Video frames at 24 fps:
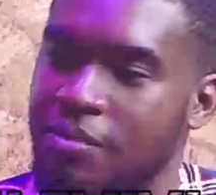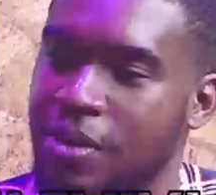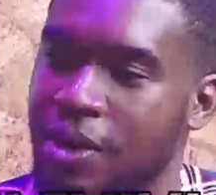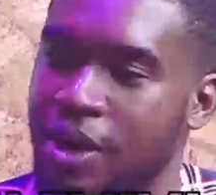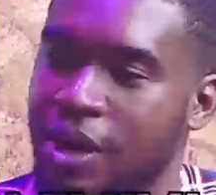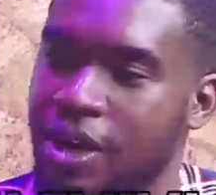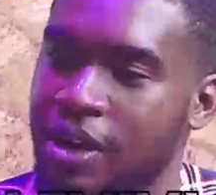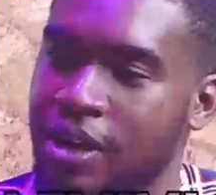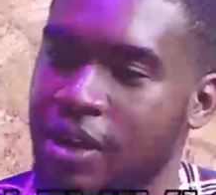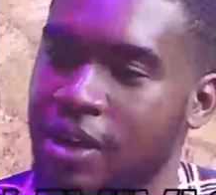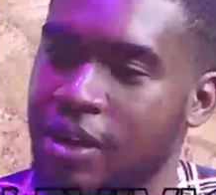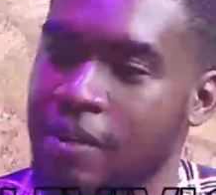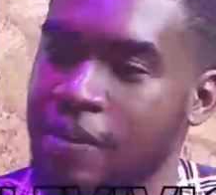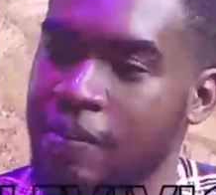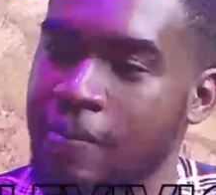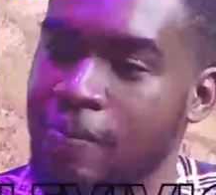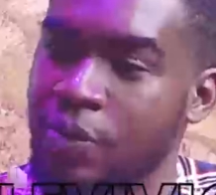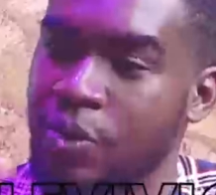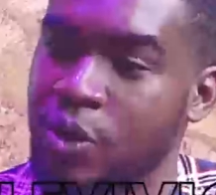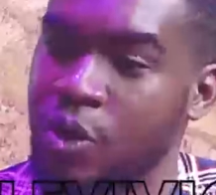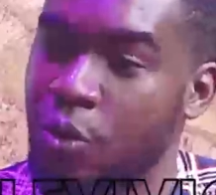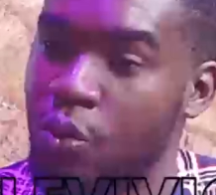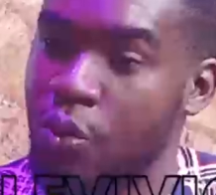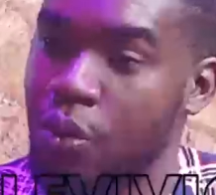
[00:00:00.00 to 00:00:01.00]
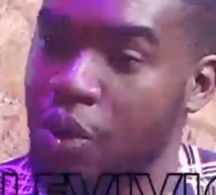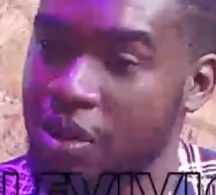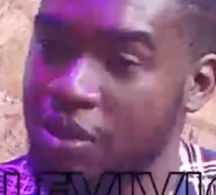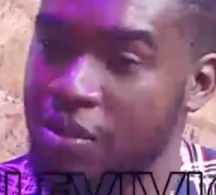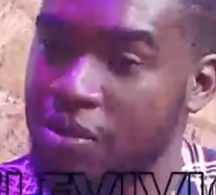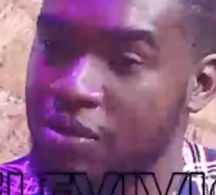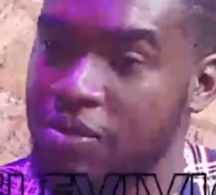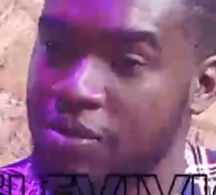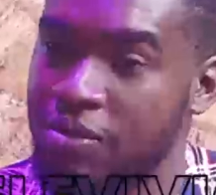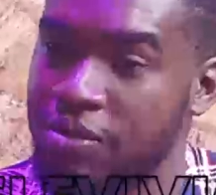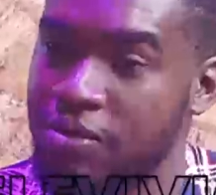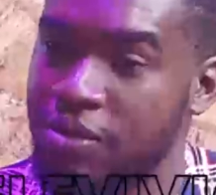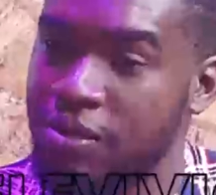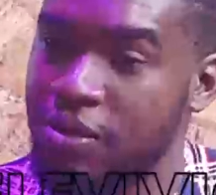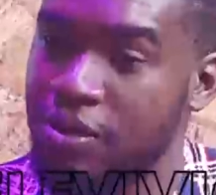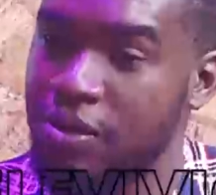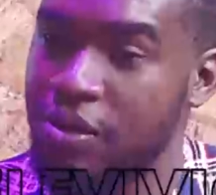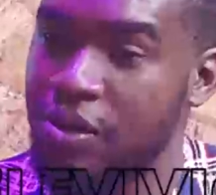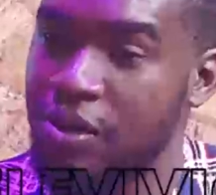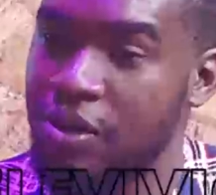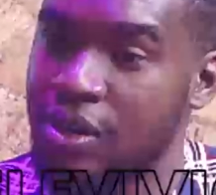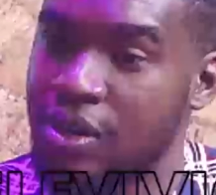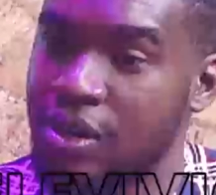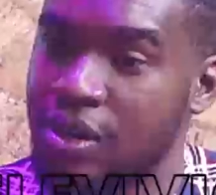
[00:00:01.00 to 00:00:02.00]
by the wife
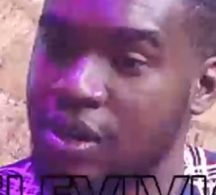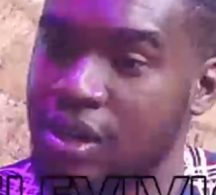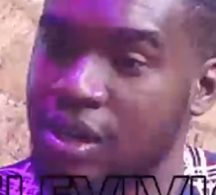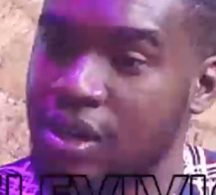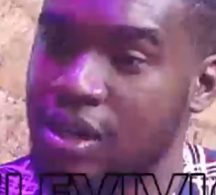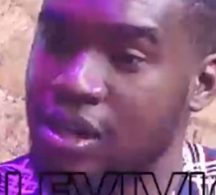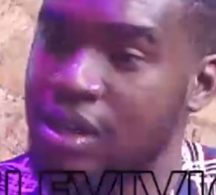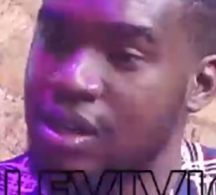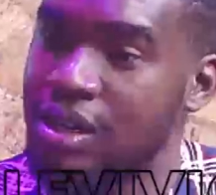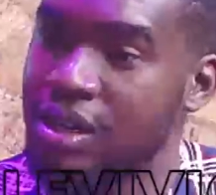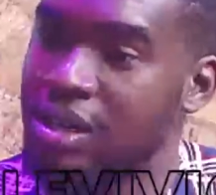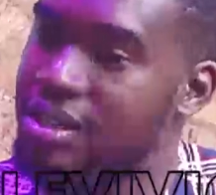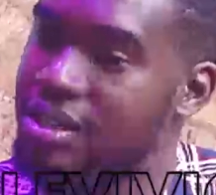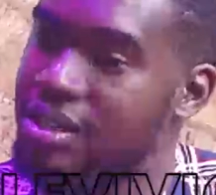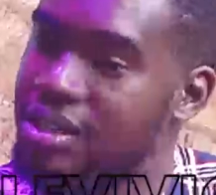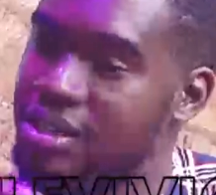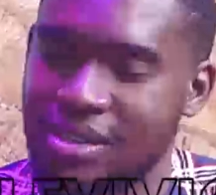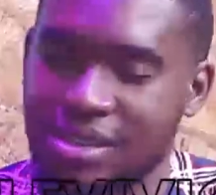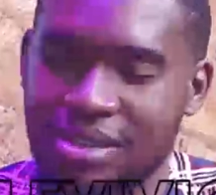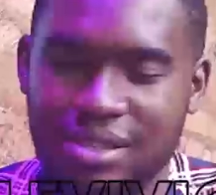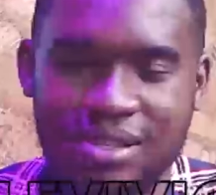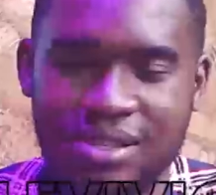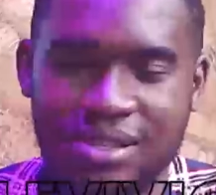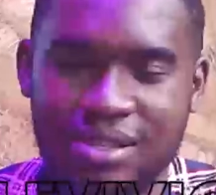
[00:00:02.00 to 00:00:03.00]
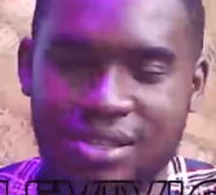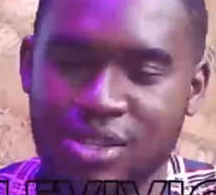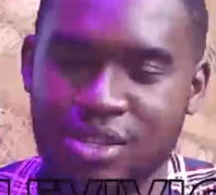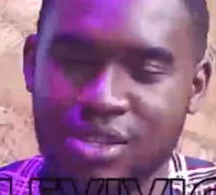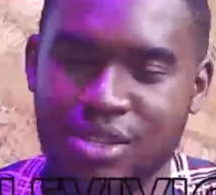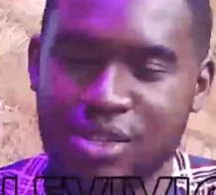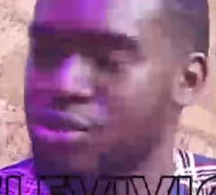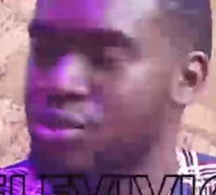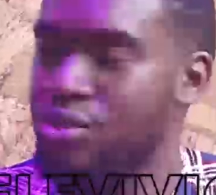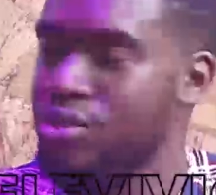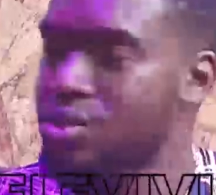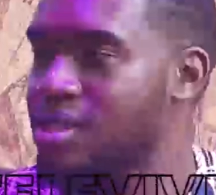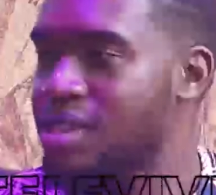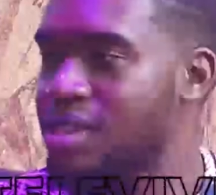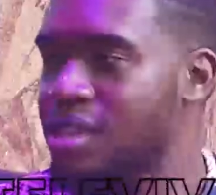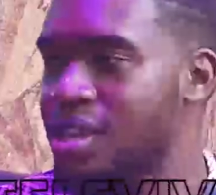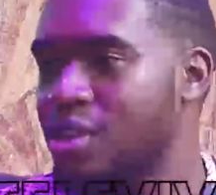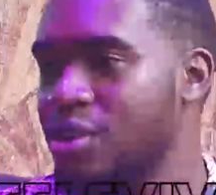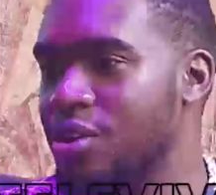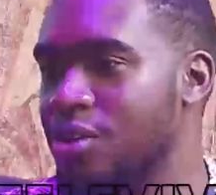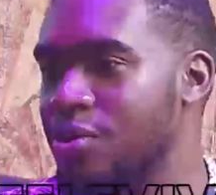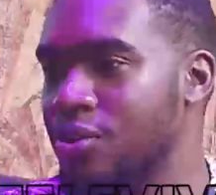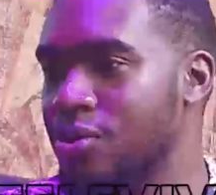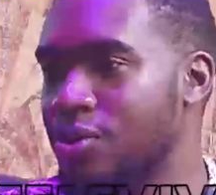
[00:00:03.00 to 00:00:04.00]
is just
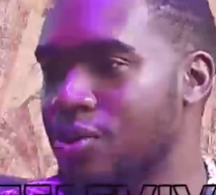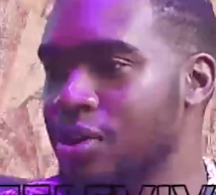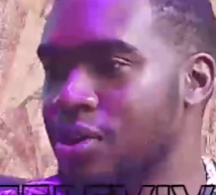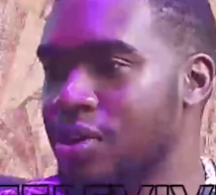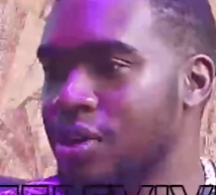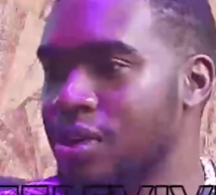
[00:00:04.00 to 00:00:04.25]
terrible.